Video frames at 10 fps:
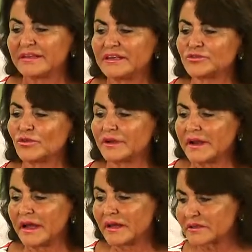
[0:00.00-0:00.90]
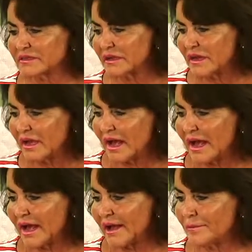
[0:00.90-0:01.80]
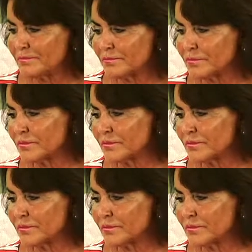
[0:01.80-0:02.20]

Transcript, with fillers: These organelles um,